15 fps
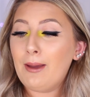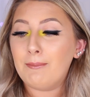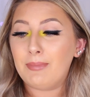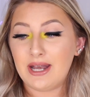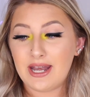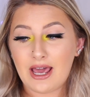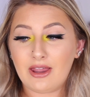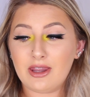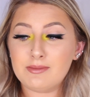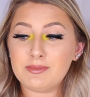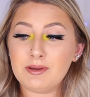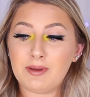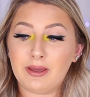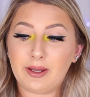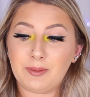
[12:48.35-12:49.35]
But now that
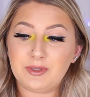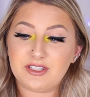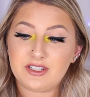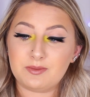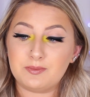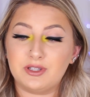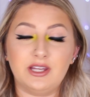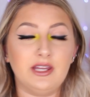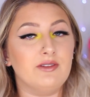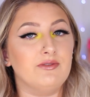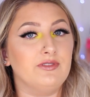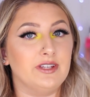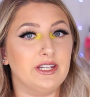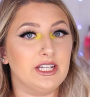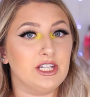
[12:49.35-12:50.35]
my makeup is complete and
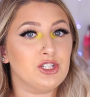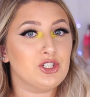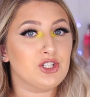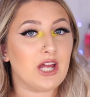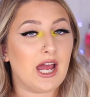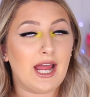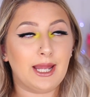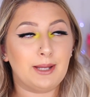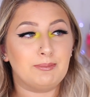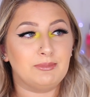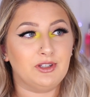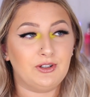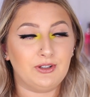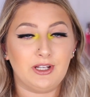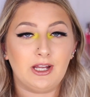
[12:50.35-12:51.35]
finished, I am
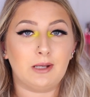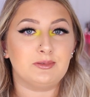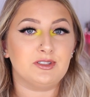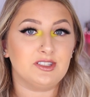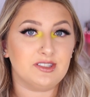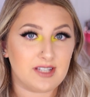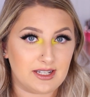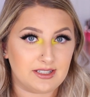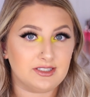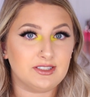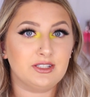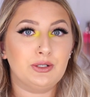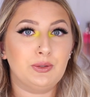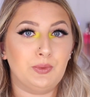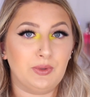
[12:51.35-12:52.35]
literally
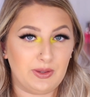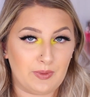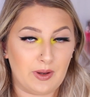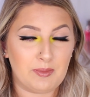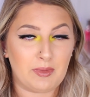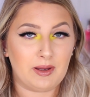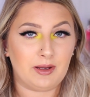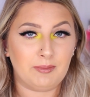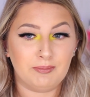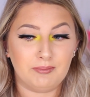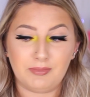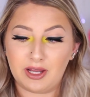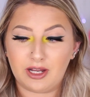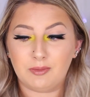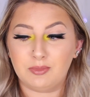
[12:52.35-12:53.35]
obsessed with the way my
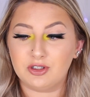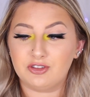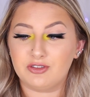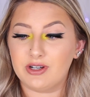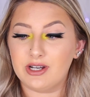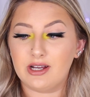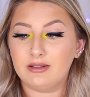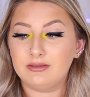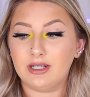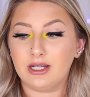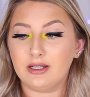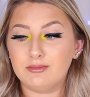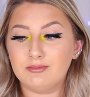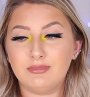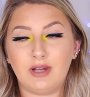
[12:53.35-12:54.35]
makeup looks right now.
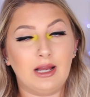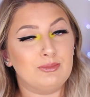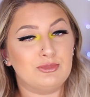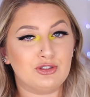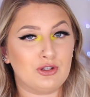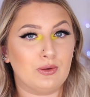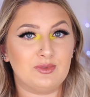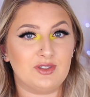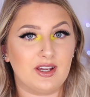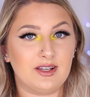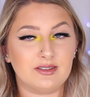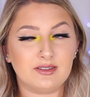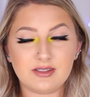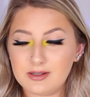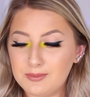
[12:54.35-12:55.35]
Like, I'm so
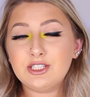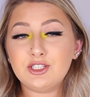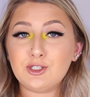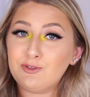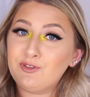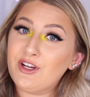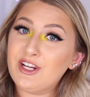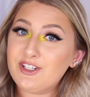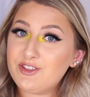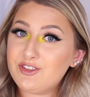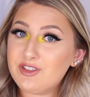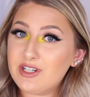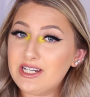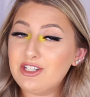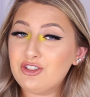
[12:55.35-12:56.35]
obsessed. So if you're
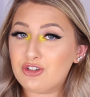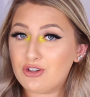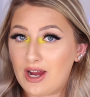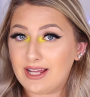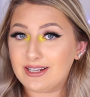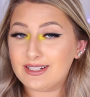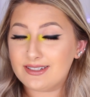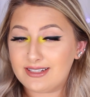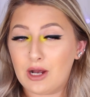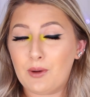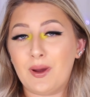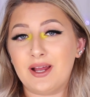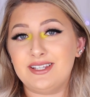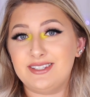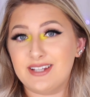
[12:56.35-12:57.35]
interested in trying this out,
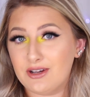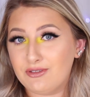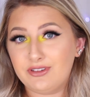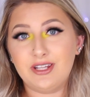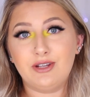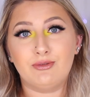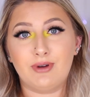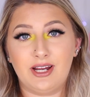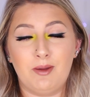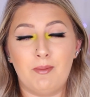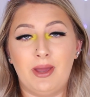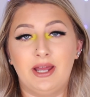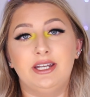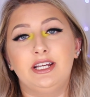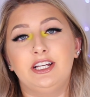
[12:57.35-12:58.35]
I definitely
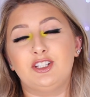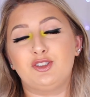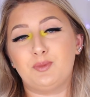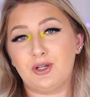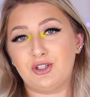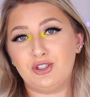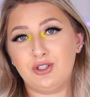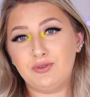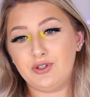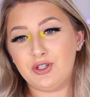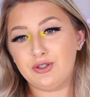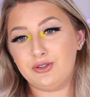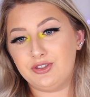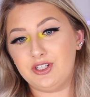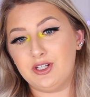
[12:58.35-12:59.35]
recommend it, especially if you're
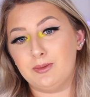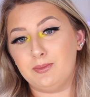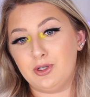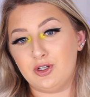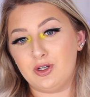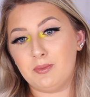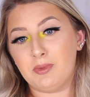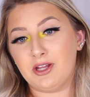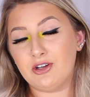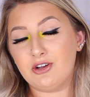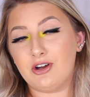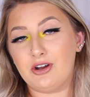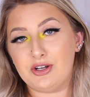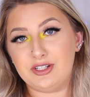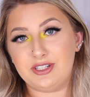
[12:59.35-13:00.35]
using your beauty blender
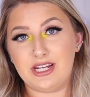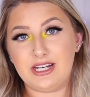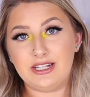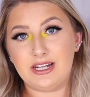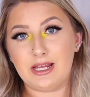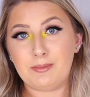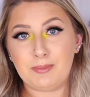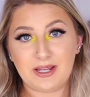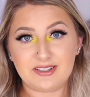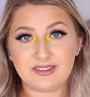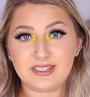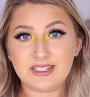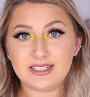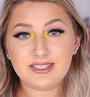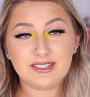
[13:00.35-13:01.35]
on a day-to-day
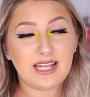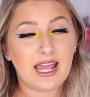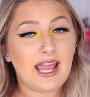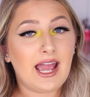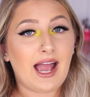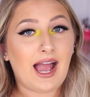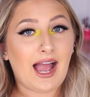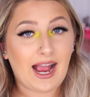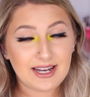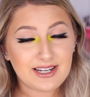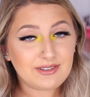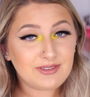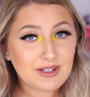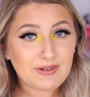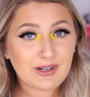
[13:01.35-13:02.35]
basis. I
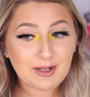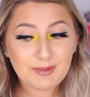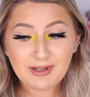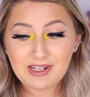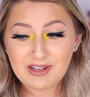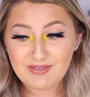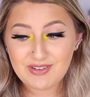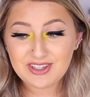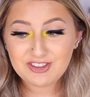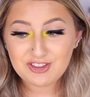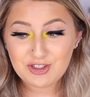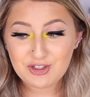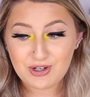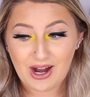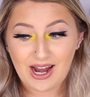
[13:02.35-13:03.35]
definitely recommend giving this
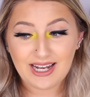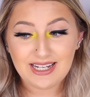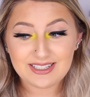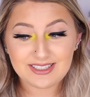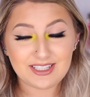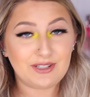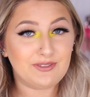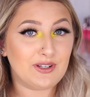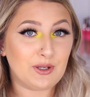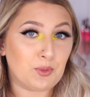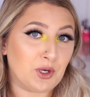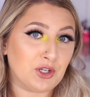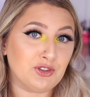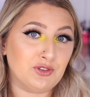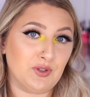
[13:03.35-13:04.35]
a try and see if it
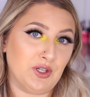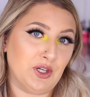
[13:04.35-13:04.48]
works for